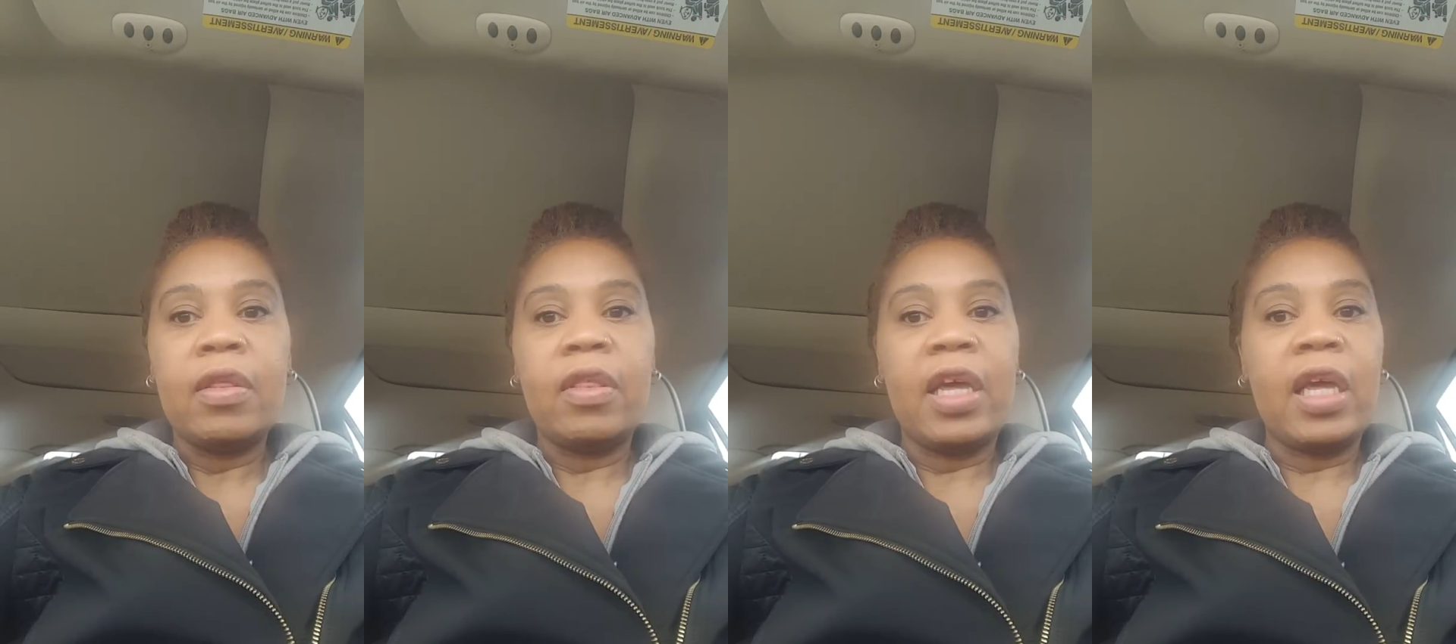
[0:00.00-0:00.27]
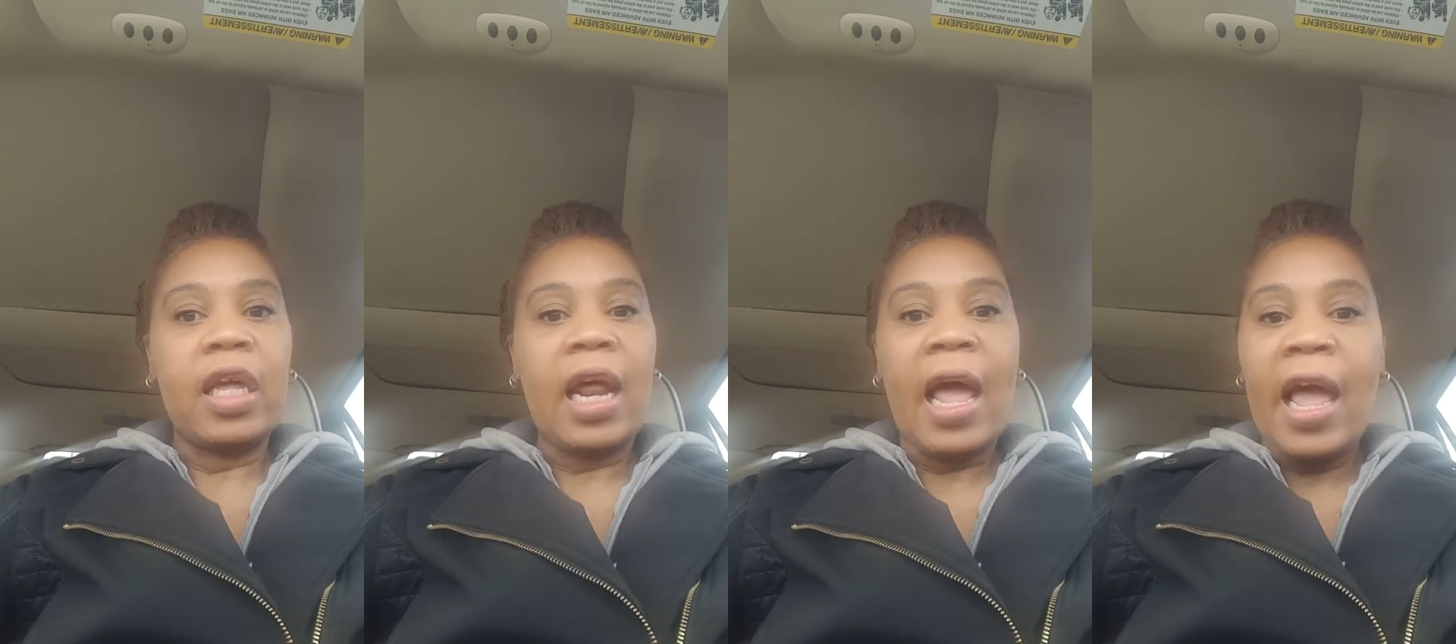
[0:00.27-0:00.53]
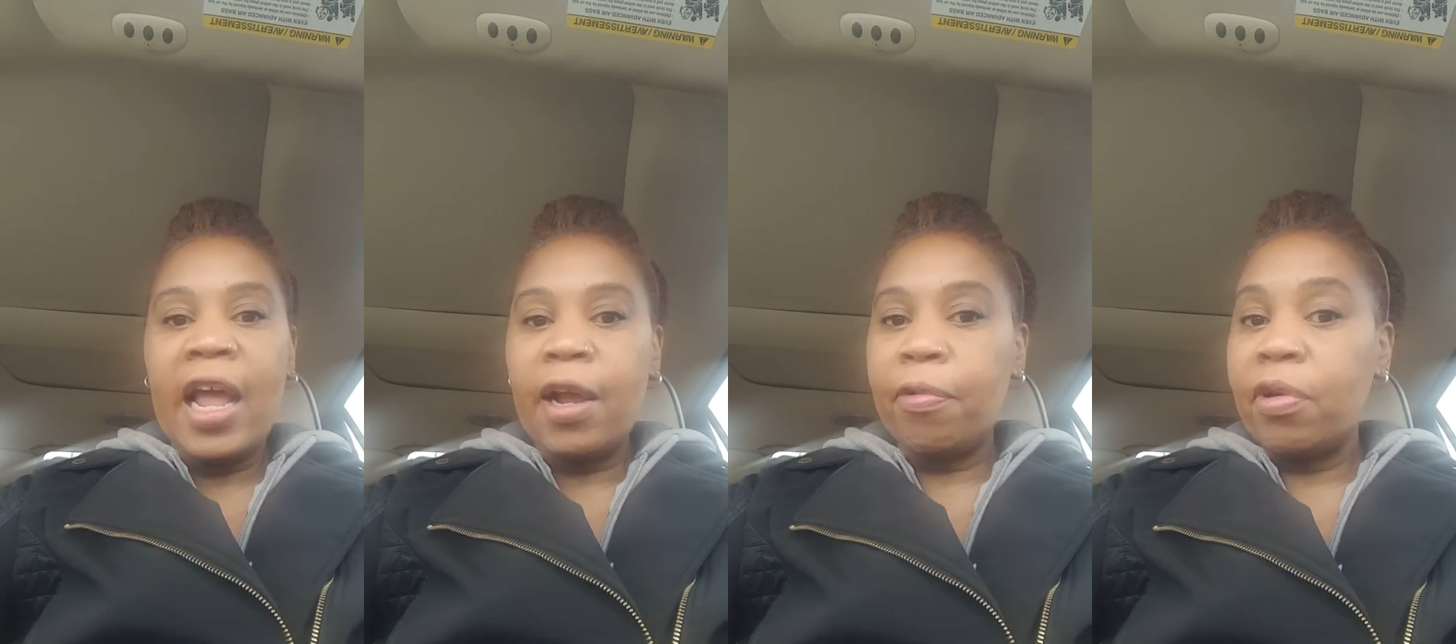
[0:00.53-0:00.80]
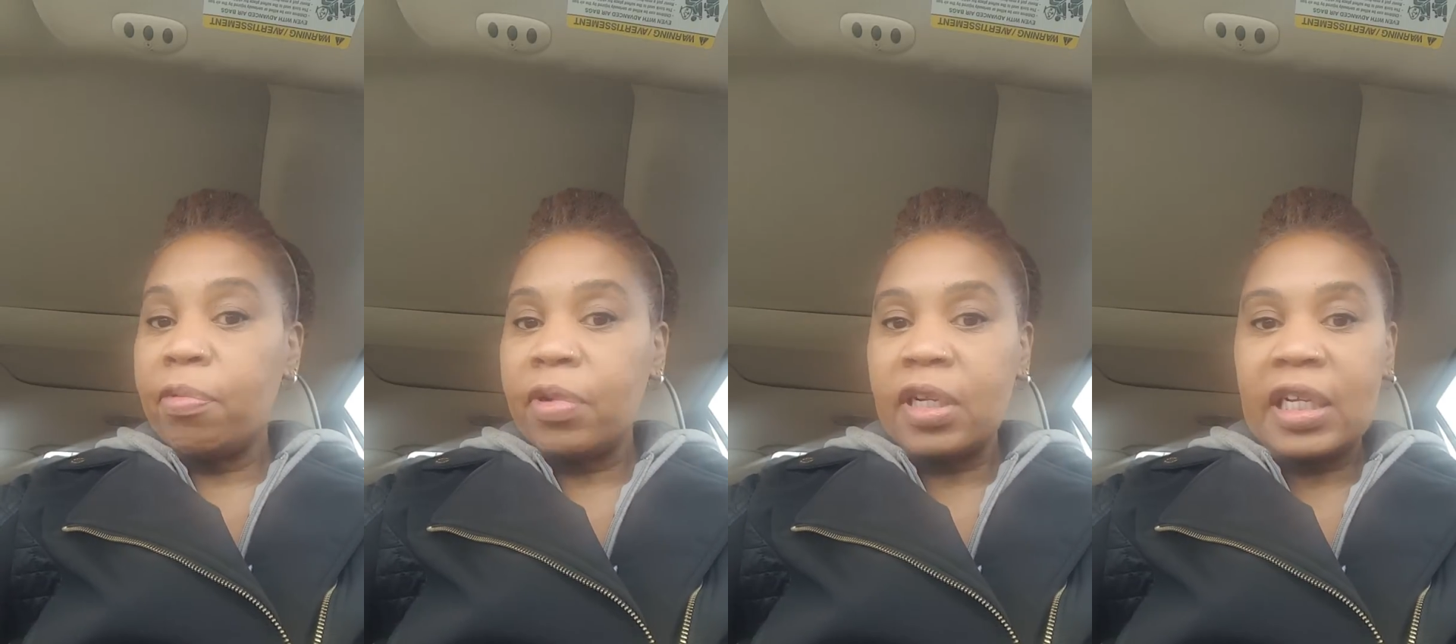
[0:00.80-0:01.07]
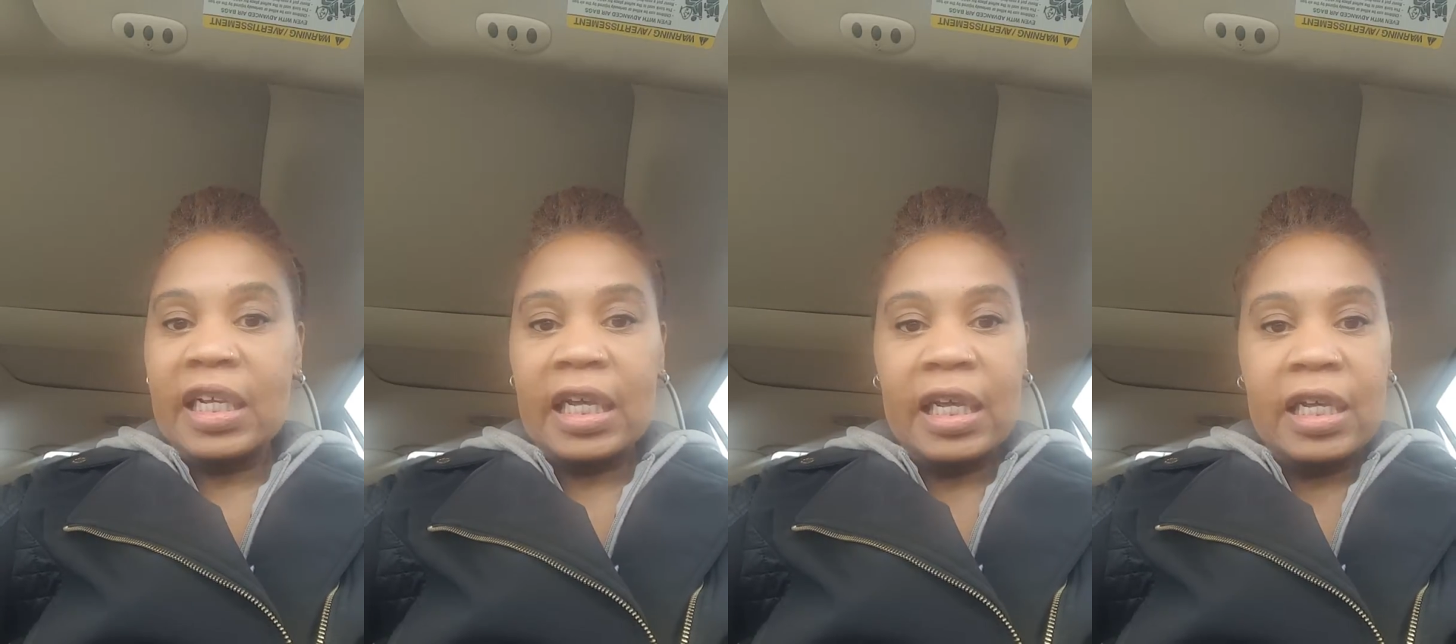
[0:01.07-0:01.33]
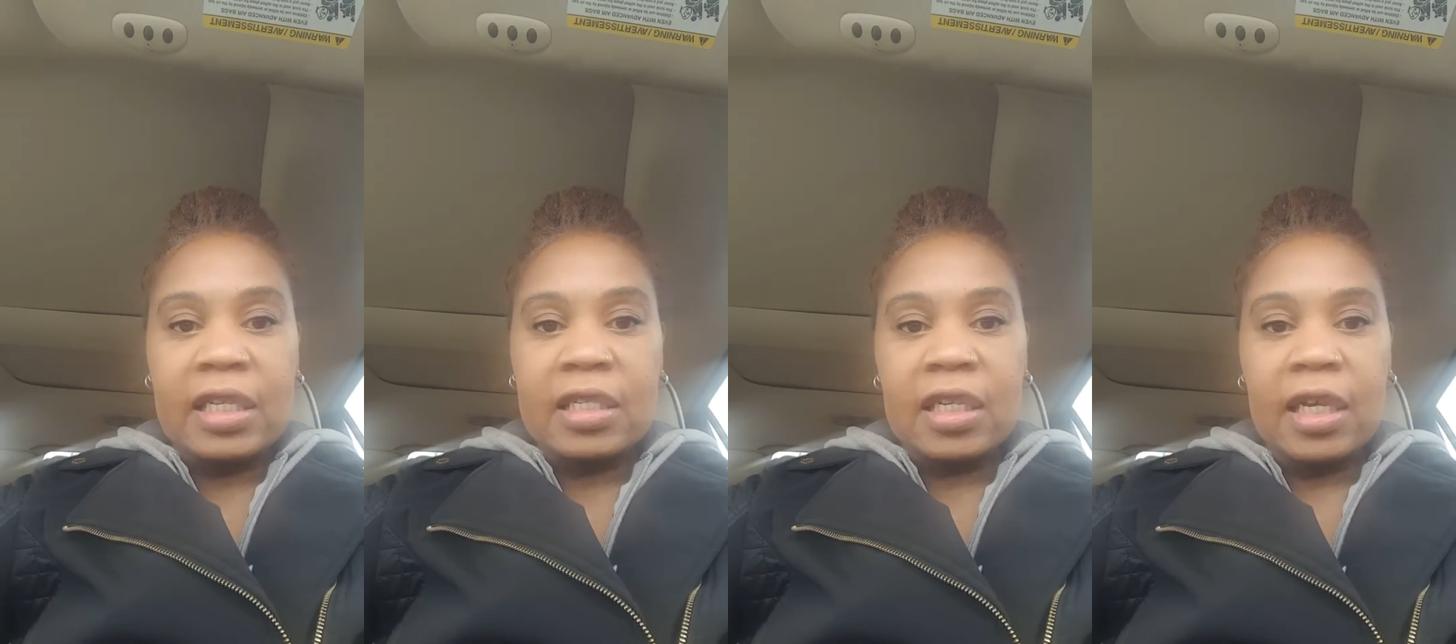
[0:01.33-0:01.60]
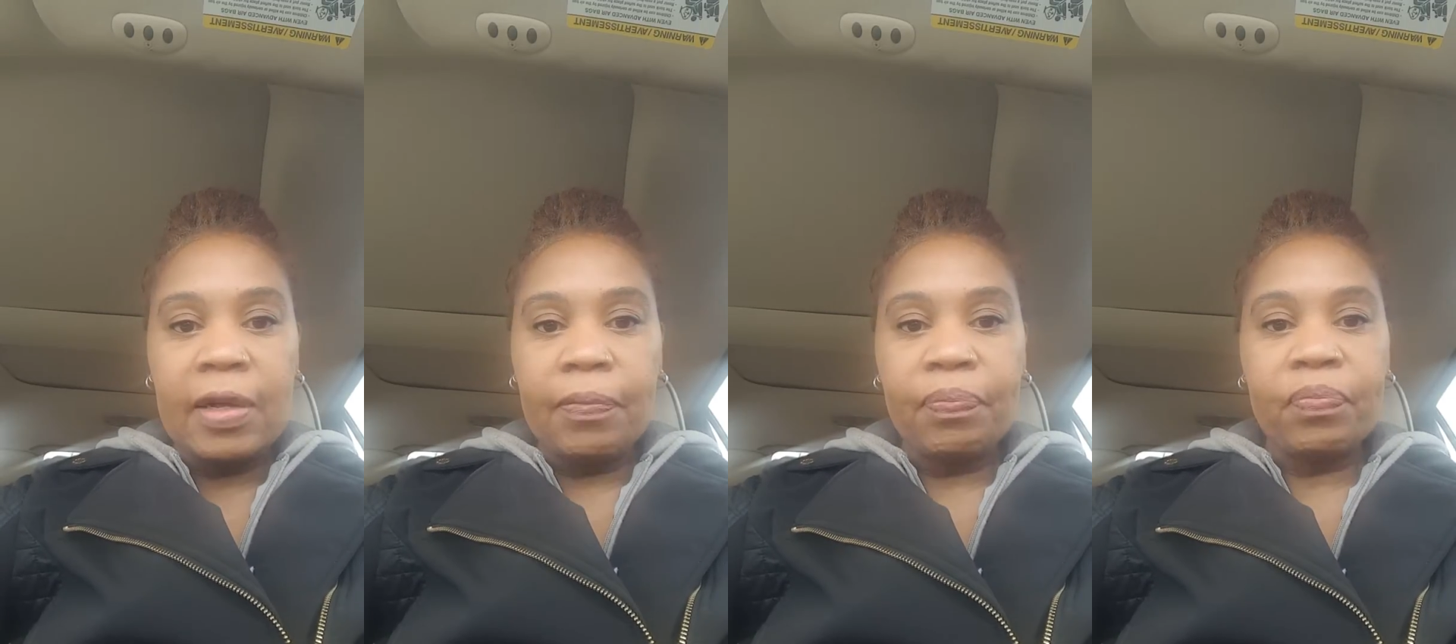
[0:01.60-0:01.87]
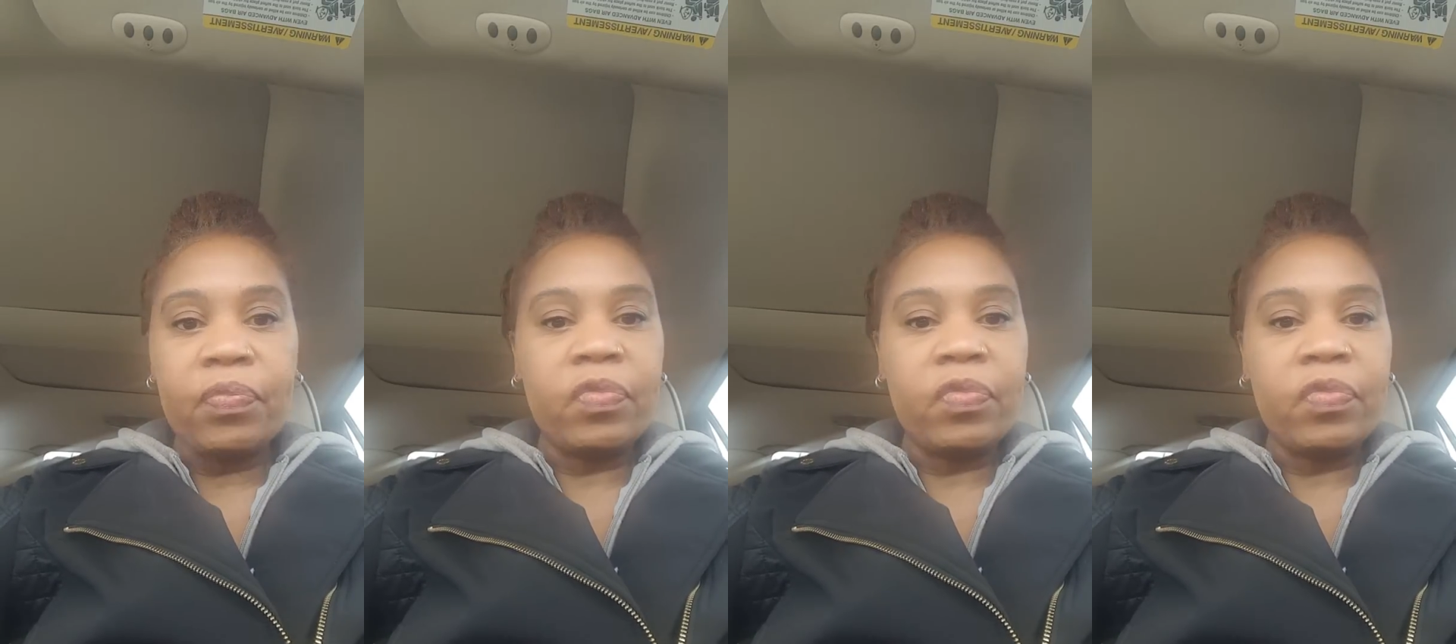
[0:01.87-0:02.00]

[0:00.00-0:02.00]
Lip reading: They get angry really easy.